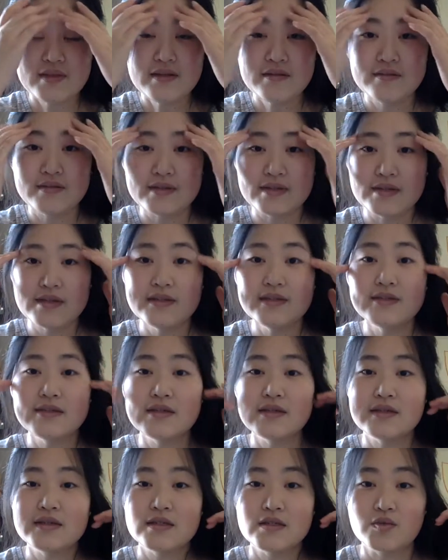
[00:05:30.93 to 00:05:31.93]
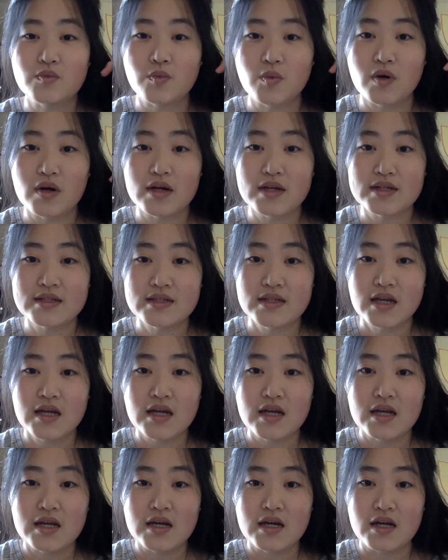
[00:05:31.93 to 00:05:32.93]
this is what
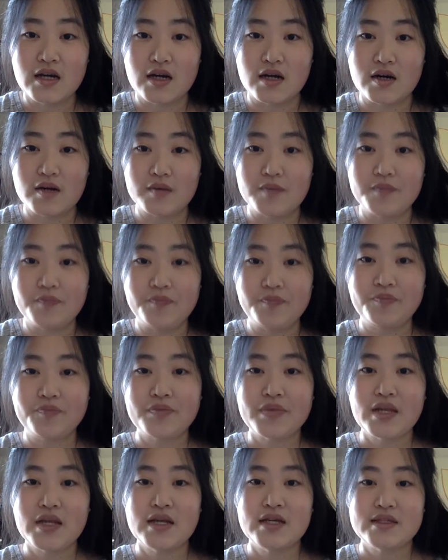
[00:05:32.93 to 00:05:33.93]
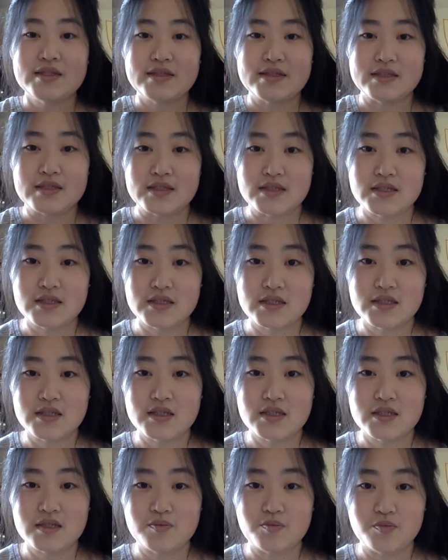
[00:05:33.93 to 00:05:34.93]
um
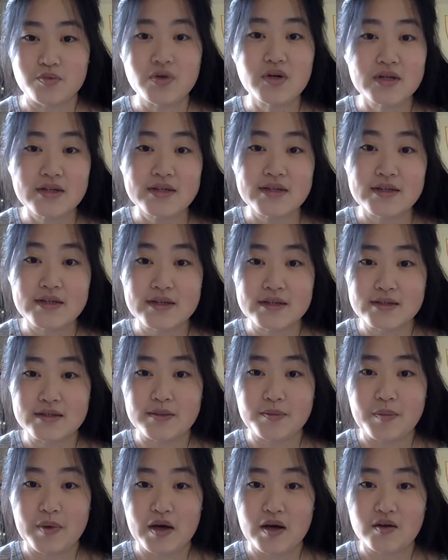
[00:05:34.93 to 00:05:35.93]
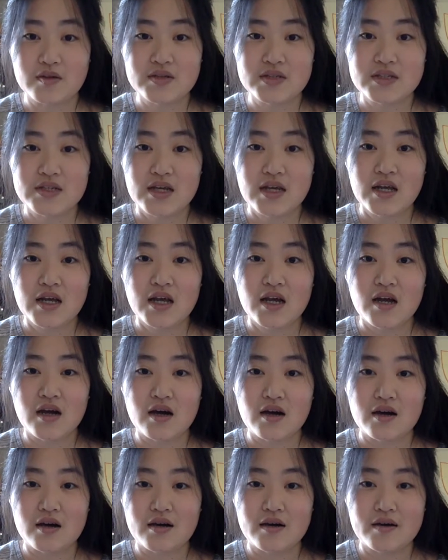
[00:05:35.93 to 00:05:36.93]
this book is about.
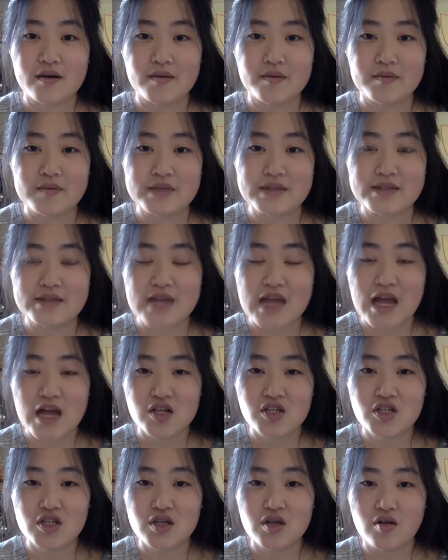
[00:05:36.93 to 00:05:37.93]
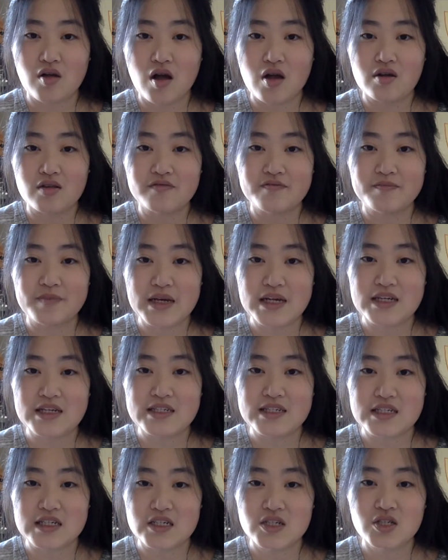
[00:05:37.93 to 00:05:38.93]
It's actually a lot of
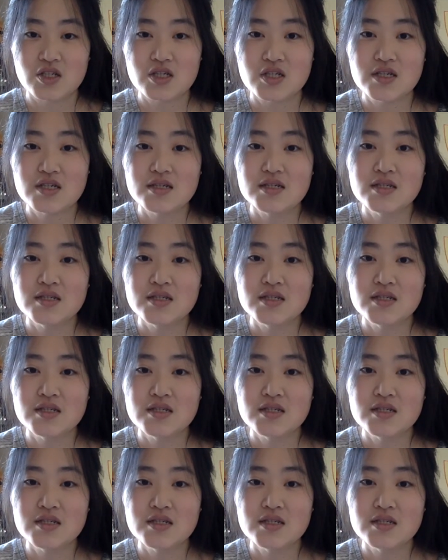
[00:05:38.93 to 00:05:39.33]
meditation.